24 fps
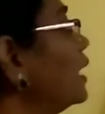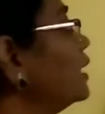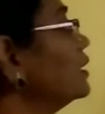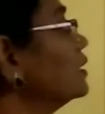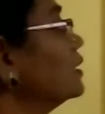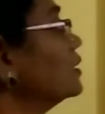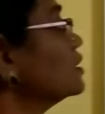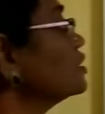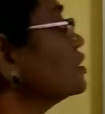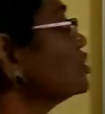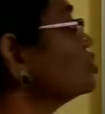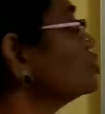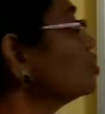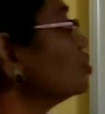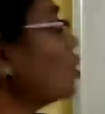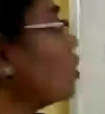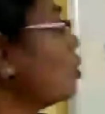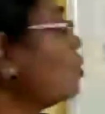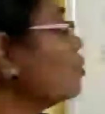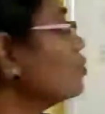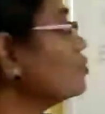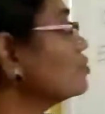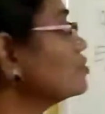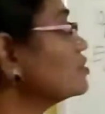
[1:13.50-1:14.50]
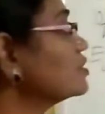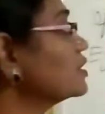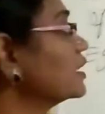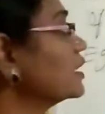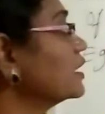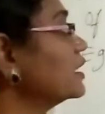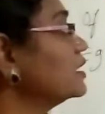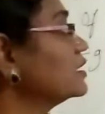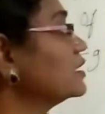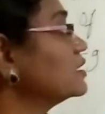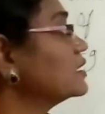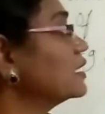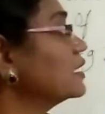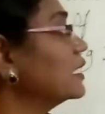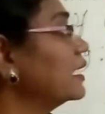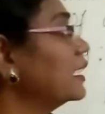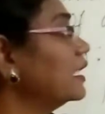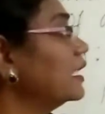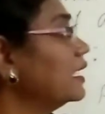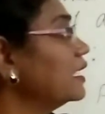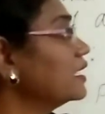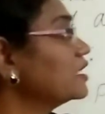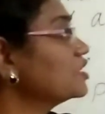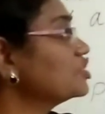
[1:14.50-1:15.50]
and shows its
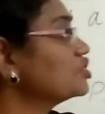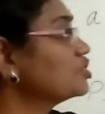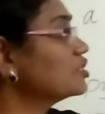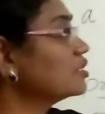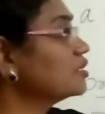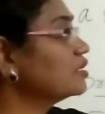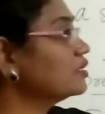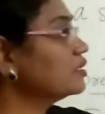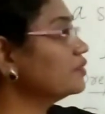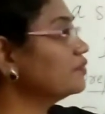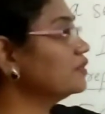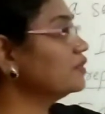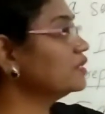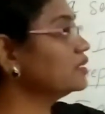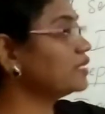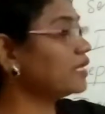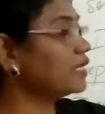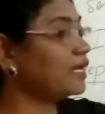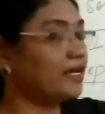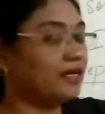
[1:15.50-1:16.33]
relation with